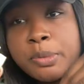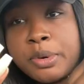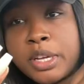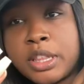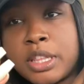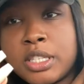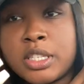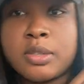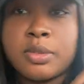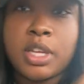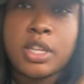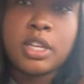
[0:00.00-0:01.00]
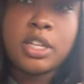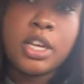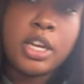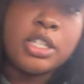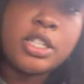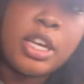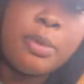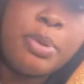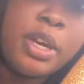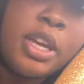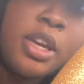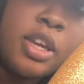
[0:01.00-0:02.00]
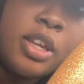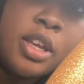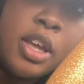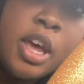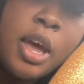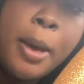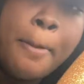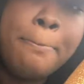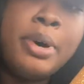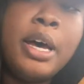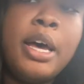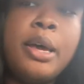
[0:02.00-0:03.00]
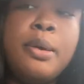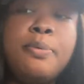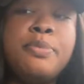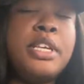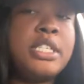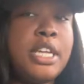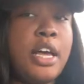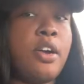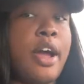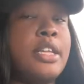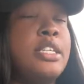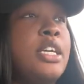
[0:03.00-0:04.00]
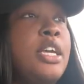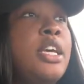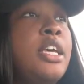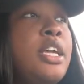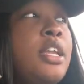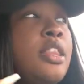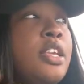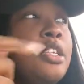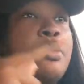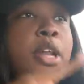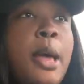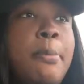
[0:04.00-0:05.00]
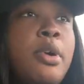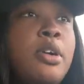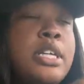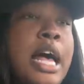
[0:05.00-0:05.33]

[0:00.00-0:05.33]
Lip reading: But this is what they look like. I just got pink. But this nail cracked again. This one had broke.